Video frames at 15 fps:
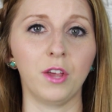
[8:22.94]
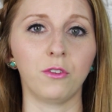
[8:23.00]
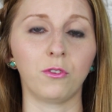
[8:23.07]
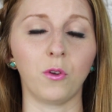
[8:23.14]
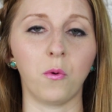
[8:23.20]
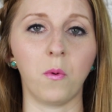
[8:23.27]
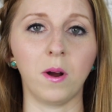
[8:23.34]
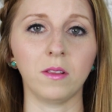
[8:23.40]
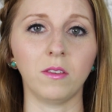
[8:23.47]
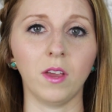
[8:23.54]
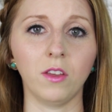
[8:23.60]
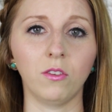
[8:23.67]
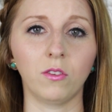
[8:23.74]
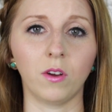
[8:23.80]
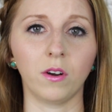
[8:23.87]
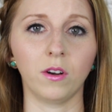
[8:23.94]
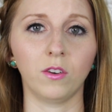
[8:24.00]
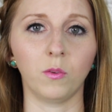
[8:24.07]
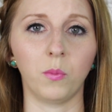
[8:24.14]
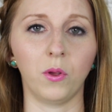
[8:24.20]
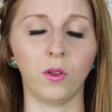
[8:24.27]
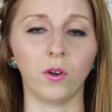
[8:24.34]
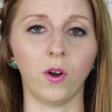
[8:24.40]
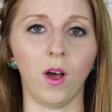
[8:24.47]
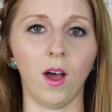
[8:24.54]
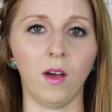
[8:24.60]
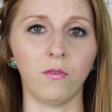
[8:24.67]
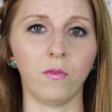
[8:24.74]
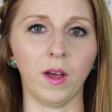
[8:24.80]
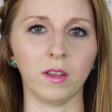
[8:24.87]
So once I started to pull it
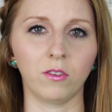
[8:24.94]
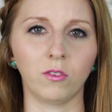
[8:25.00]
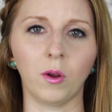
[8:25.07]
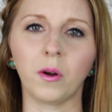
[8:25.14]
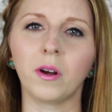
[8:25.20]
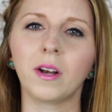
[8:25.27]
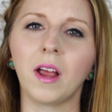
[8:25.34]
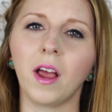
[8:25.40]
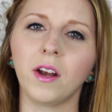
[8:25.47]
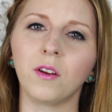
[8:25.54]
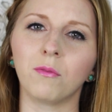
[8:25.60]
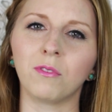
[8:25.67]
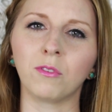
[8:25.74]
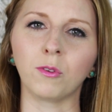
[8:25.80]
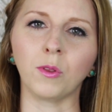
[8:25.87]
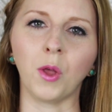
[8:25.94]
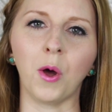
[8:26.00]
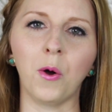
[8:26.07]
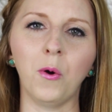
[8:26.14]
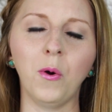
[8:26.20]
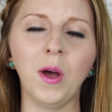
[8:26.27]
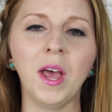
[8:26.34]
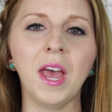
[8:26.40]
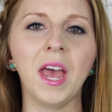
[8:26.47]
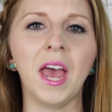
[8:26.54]
off, I started kind of slow,